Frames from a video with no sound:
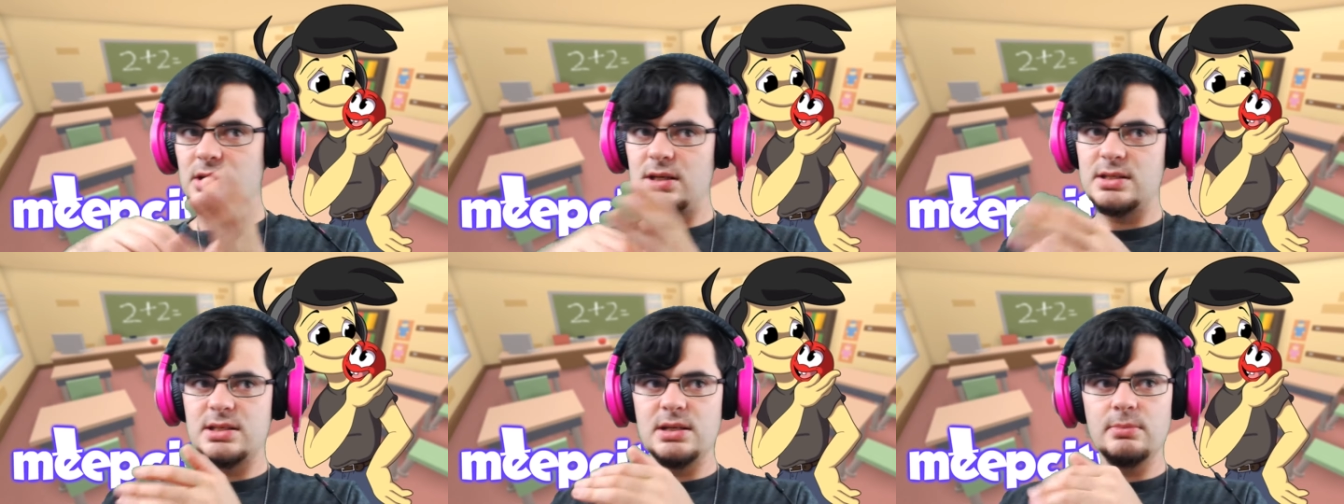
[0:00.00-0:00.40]

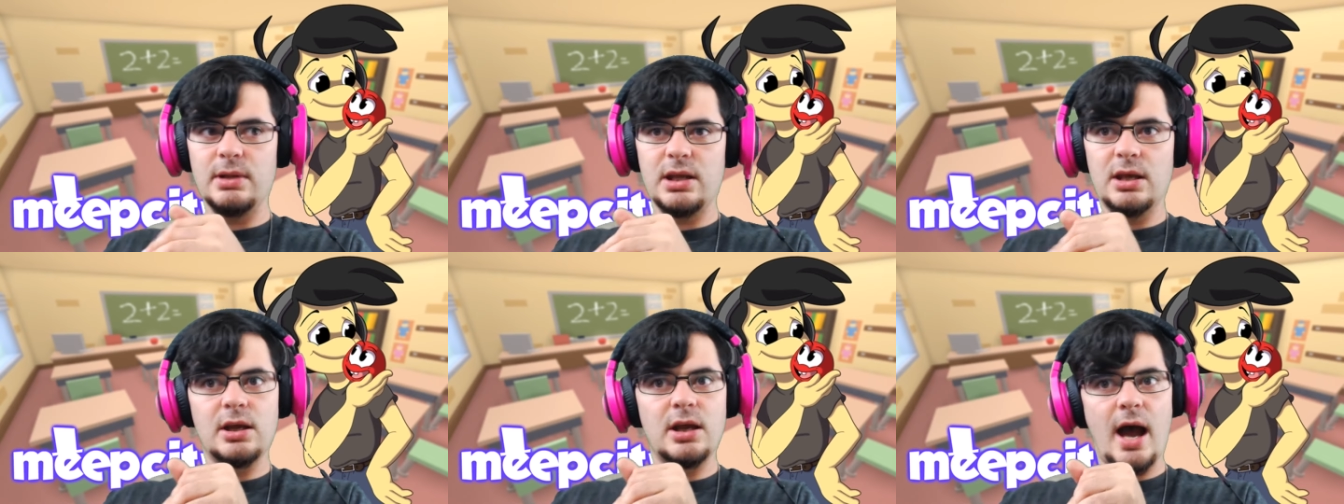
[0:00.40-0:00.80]
Did it seem
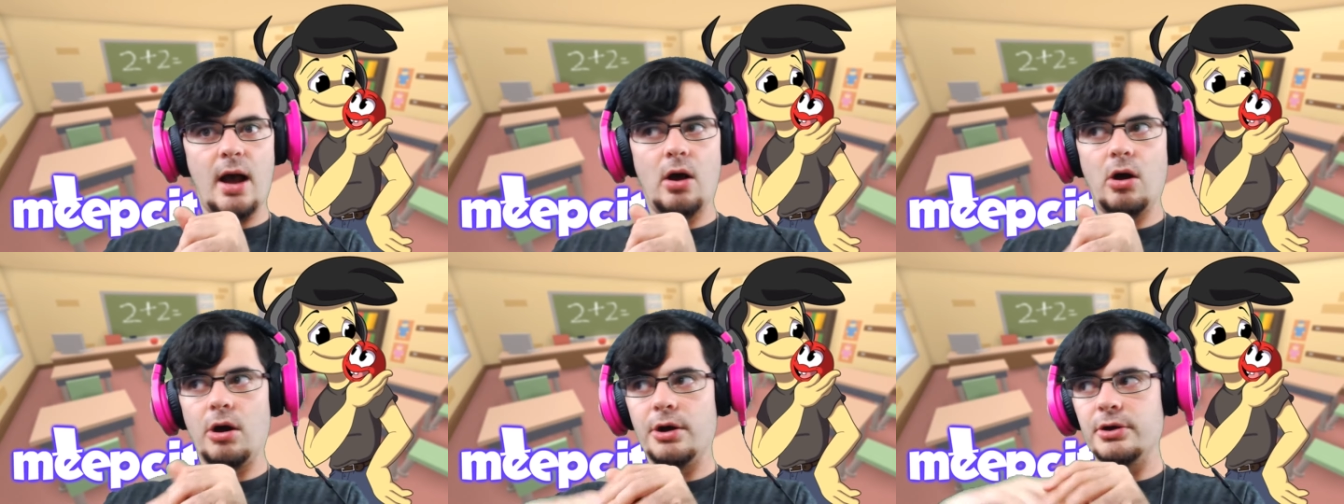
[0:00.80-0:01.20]
like it
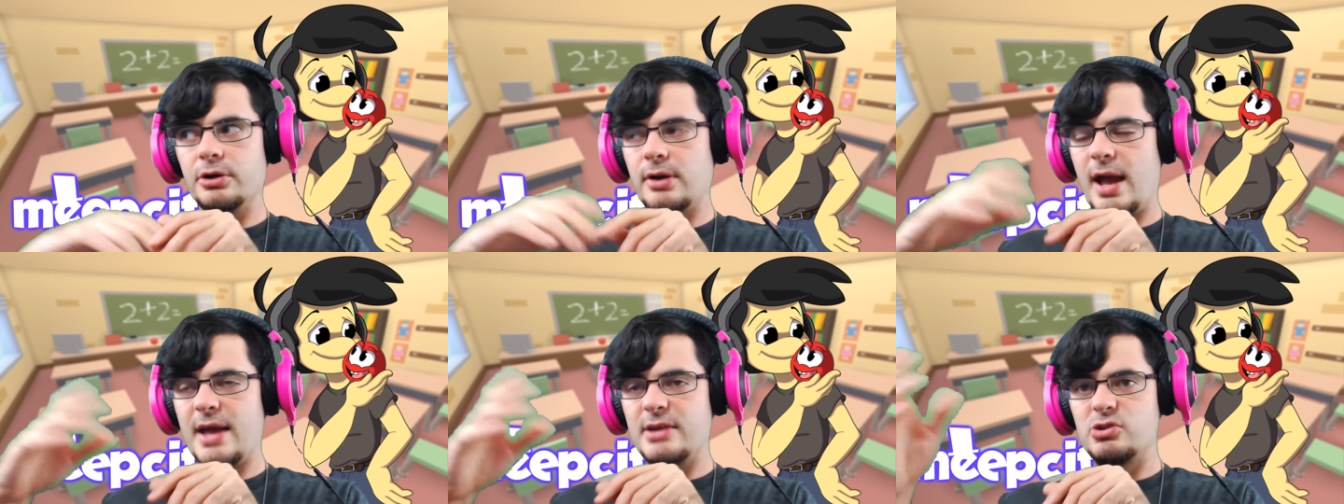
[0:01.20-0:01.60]
got
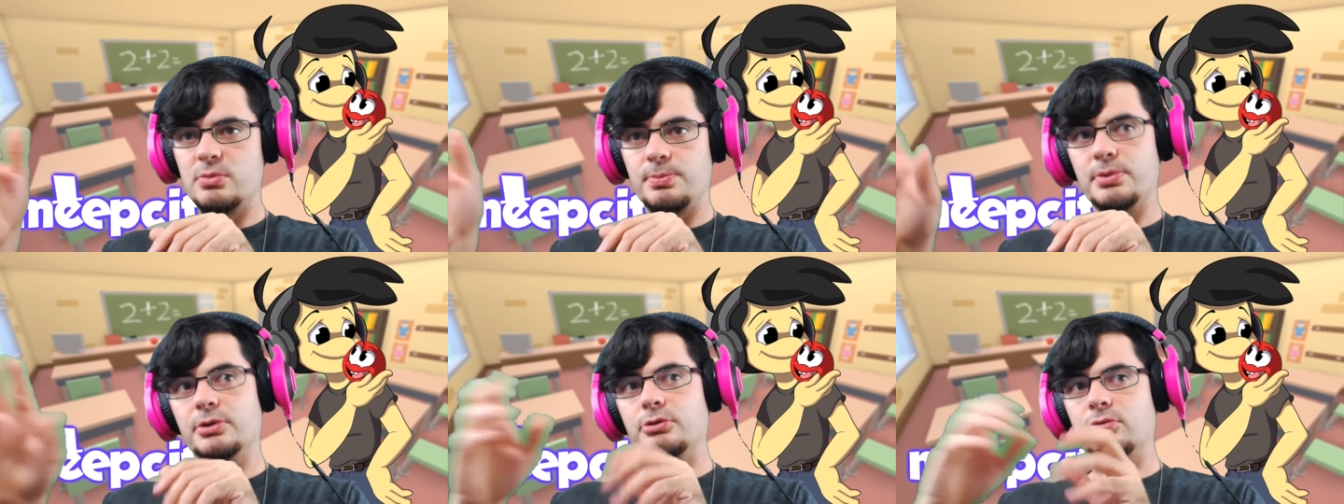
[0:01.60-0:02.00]
harder as
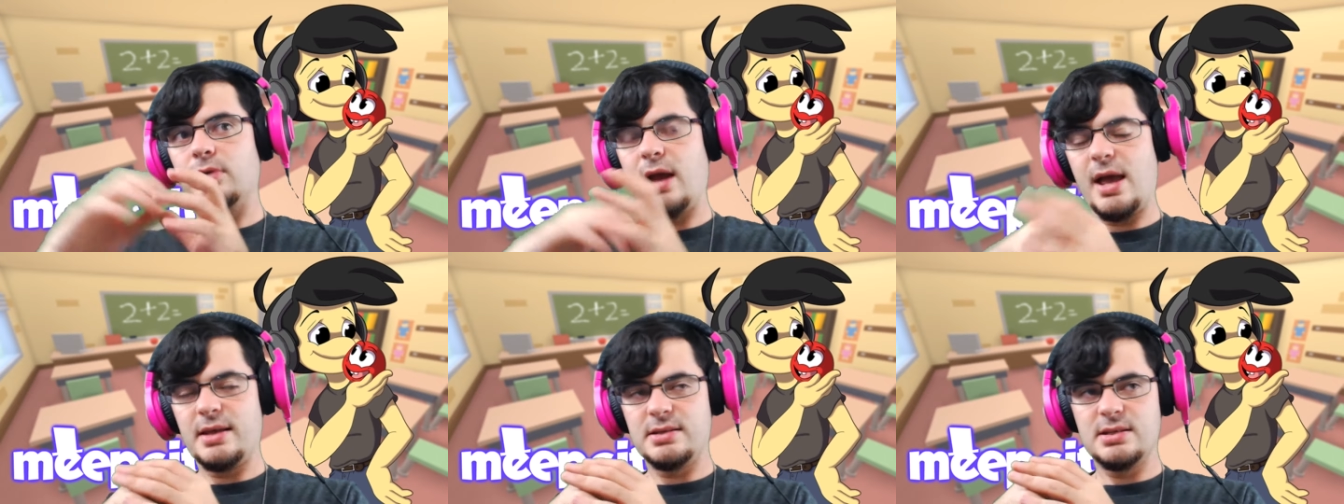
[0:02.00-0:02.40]
you
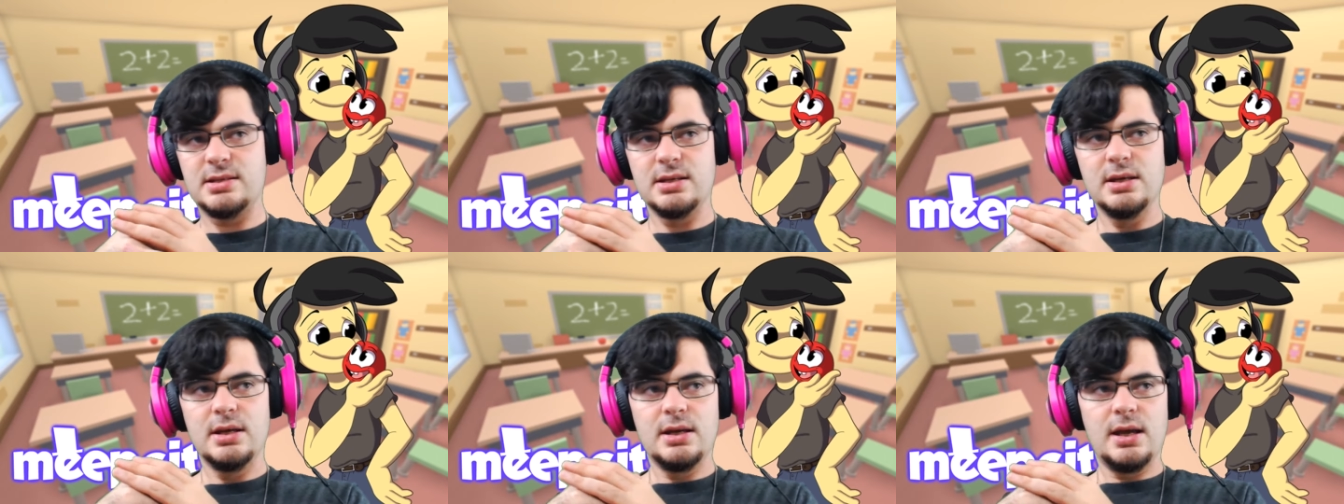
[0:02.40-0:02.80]
progressed?